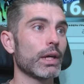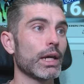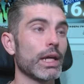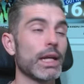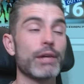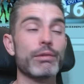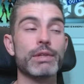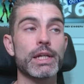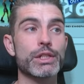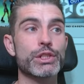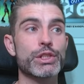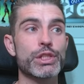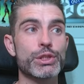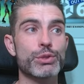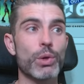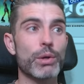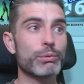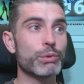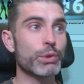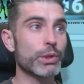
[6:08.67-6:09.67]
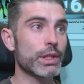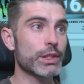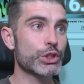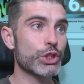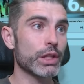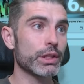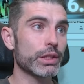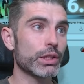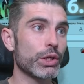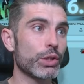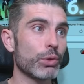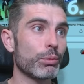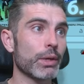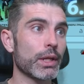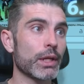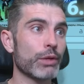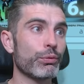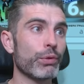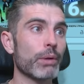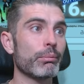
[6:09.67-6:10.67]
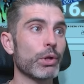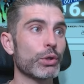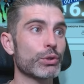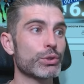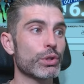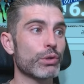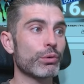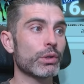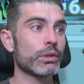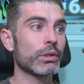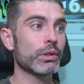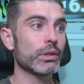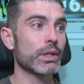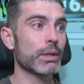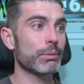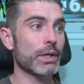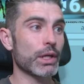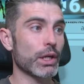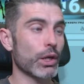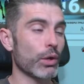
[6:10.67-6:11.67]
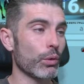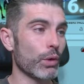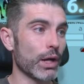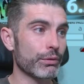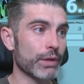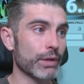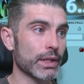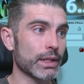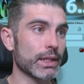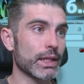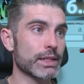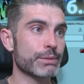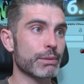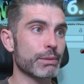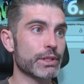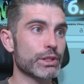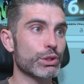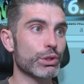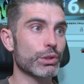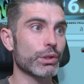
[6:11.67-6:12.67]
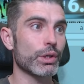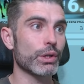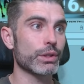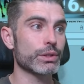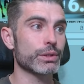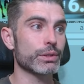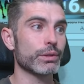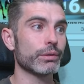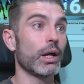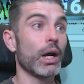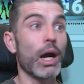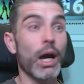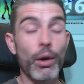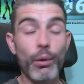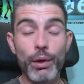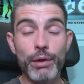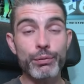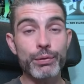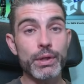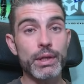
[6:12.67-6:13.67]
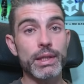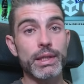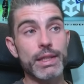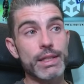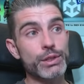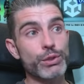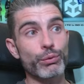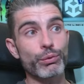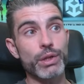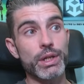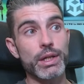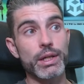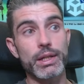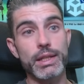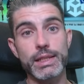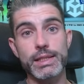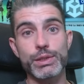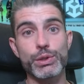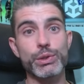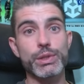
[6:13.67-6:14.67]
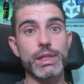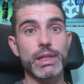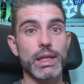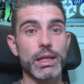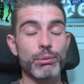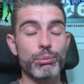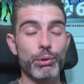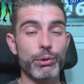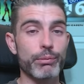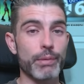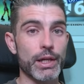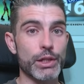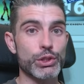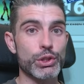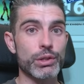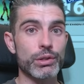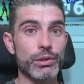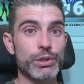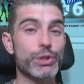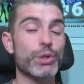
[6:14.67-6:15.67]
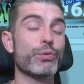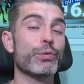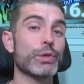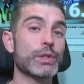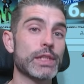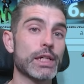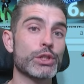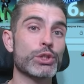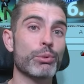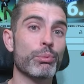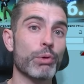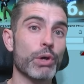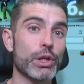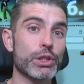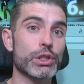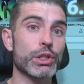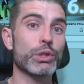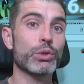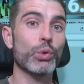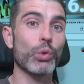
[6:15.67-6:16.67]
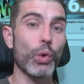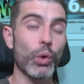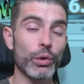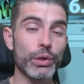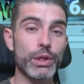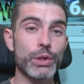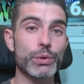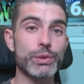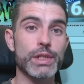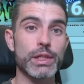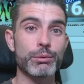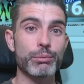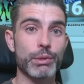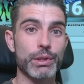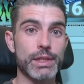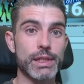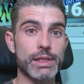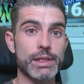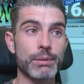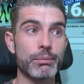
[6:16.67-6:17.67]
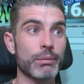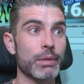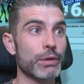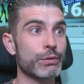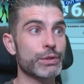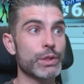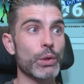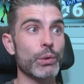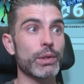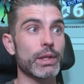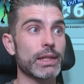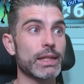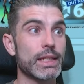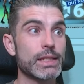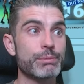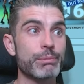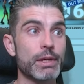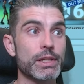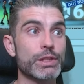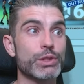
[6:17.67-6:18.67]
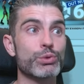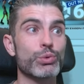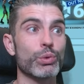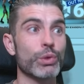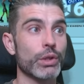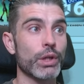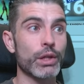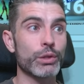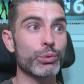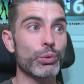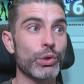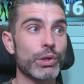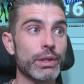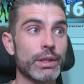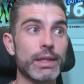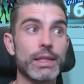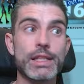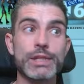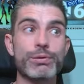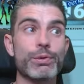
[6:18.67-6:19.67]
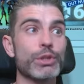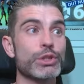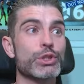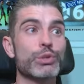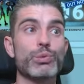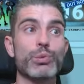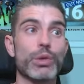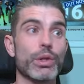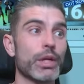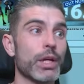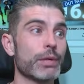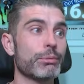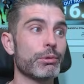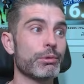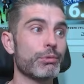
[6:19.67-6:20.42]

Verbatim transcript: And I've attached this script to this giant cube, and if I mouse over, yep, there you go, I've got a nice message on the console. However, this over here, this is using the input manager, so if you set your project to only use the input system, if so, then this message will not work, these functions will not be